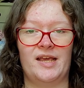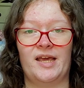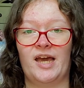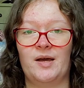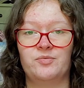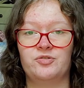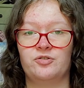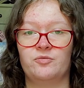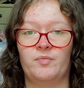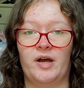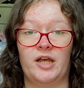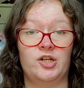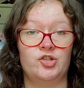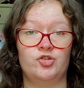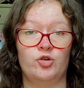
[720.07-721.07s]
a capture
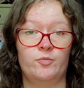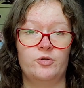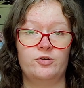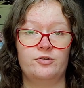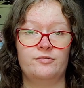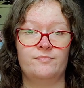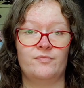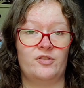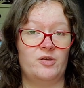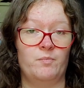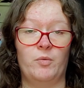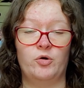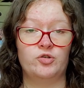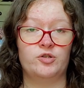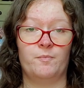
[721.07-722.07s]
by Jupiter, the
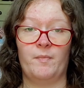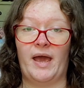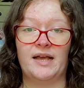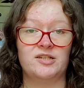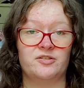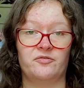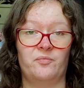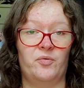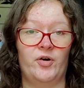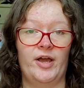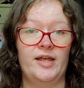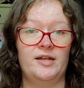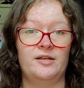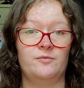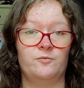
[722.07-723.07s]
most massive
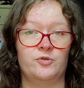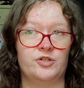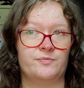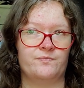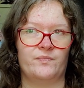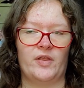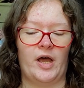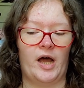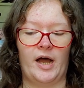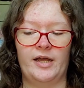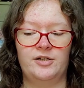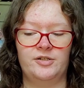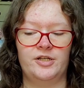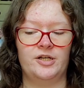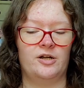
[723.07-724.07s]
planet, was
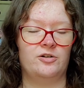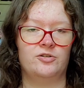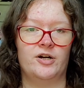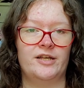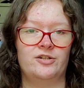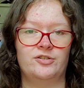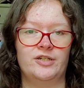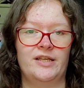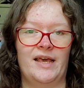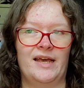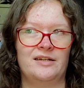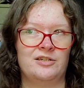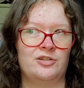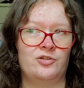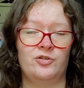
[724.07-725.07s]
highly unlikely
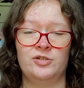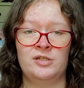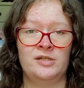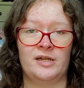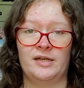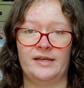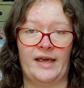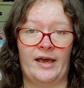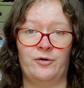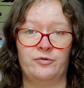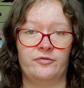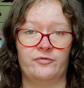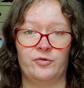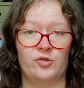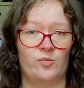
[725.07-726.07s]
and couldn't account
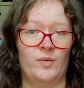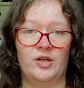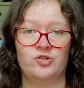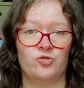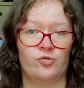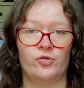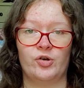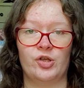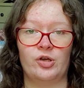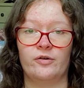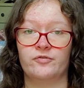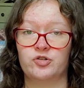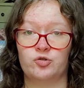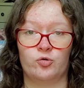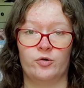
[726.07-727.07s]
for the majority
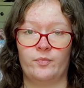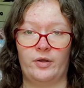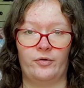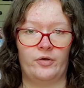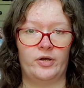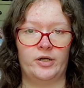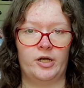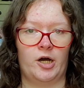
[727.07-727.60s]
of short-period